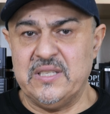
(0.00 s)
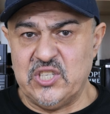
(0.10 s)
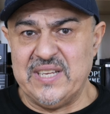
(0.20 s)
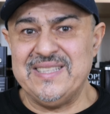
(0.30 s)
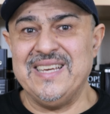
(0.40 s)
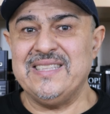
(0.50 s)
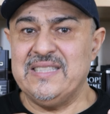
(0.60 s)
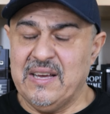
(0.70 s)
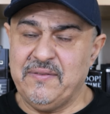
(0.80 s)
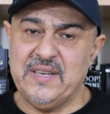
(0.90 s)
gender,
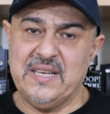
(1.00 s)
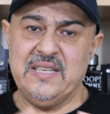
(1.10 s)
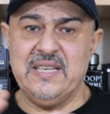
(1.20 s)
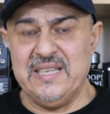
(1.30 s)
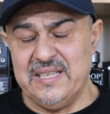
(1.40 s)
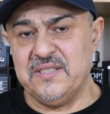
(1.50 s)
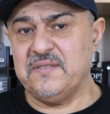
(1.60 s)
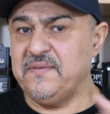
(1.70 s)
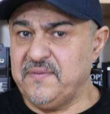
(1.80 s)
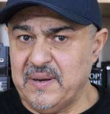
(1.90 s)
definitely
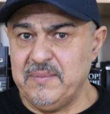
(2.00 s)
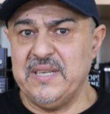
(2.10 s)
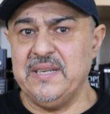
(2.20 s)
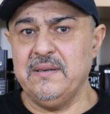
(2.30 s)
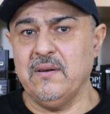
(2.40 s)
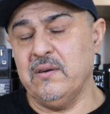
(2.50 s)
leans feminine,